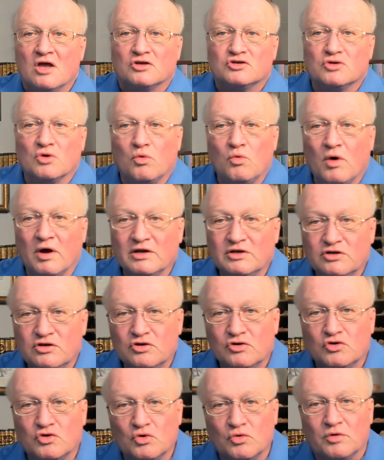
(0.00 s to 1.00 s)
So what
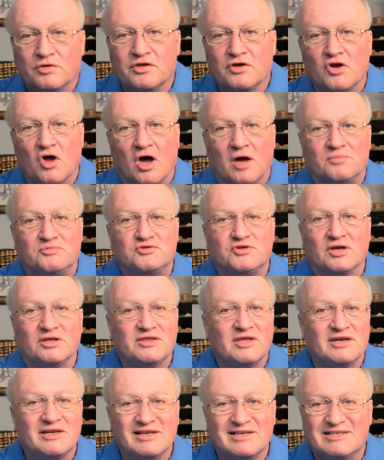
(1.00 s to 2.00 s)
do you do with an
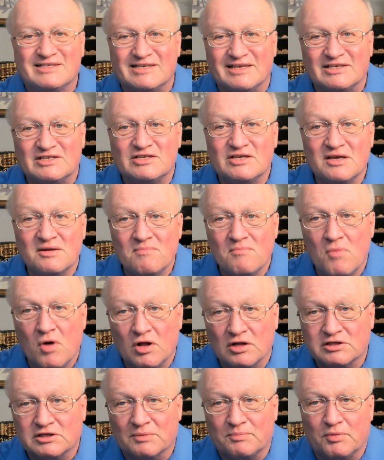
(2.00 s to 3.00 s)
object that exists in
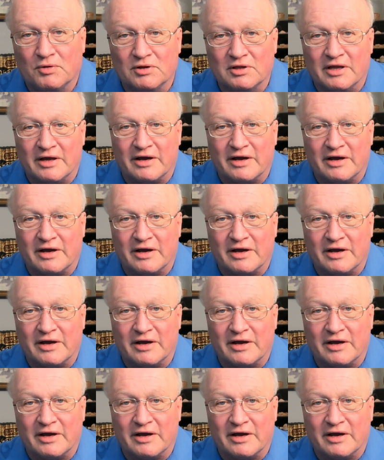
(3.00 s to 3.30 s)
multiple